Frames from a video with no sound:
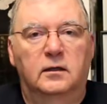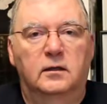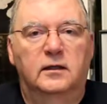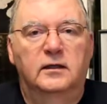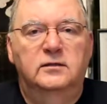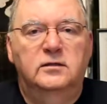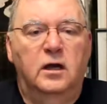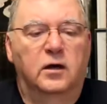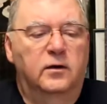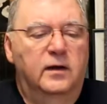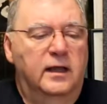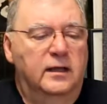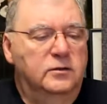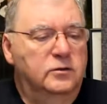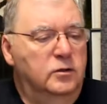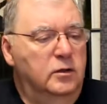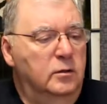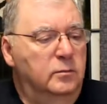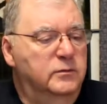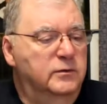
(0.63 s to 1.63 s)
These are
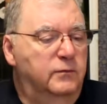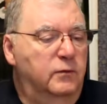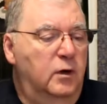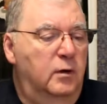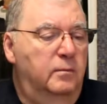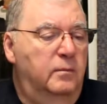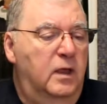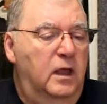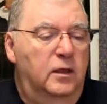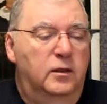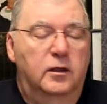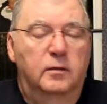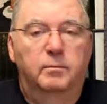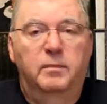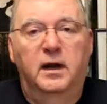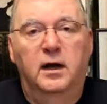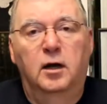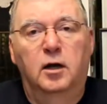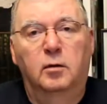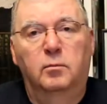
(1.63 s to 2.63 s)
excerpts from The
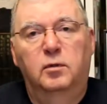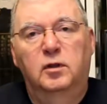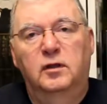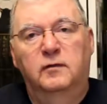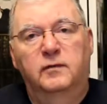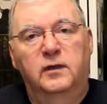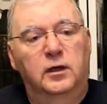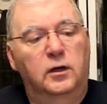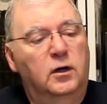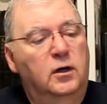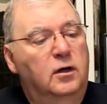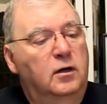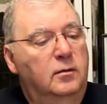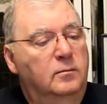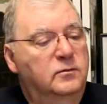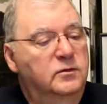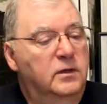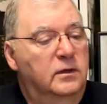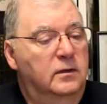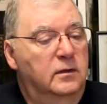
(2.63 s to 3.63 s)
Parable of the
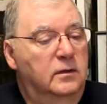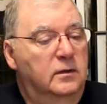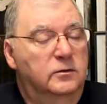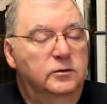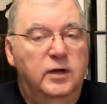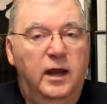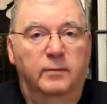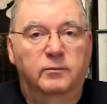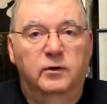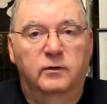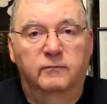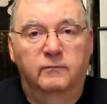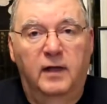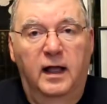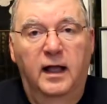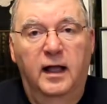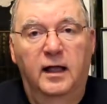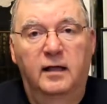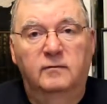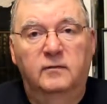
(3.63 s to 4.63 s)
Herbs, Chapter
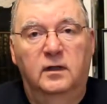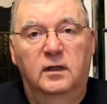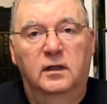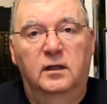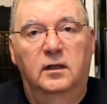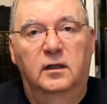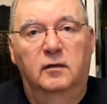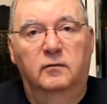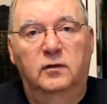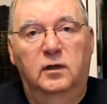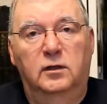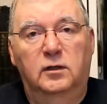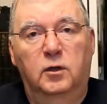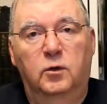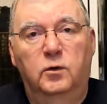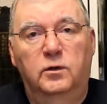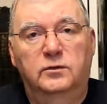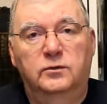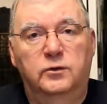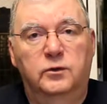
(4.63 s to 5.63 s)
5 of the
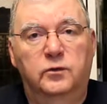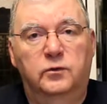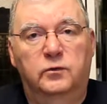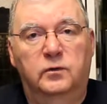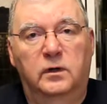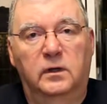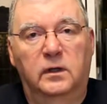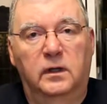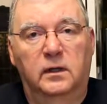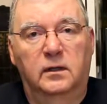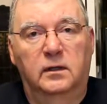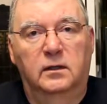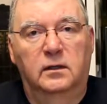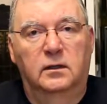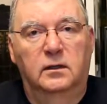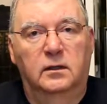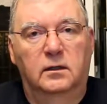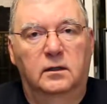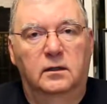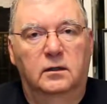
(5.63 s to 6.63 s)
Lotus Sutra,
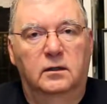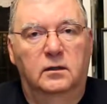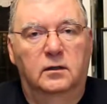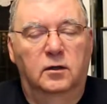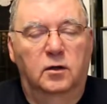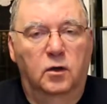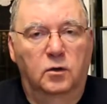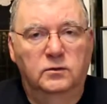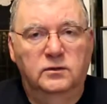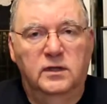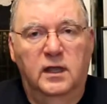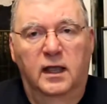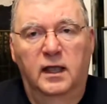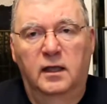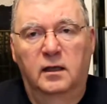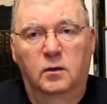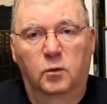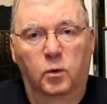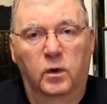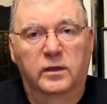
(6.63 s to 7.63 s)
the
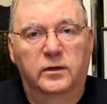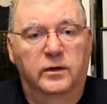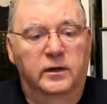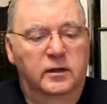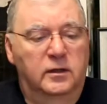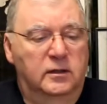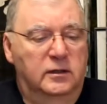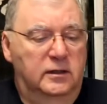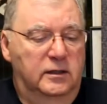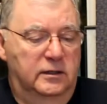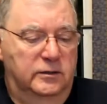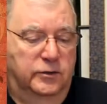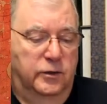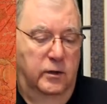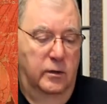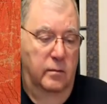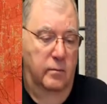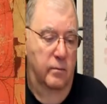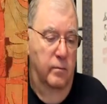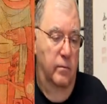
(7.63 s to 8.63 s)
Kosai Weatherhill
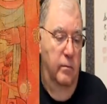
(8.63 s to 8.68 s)
Edition.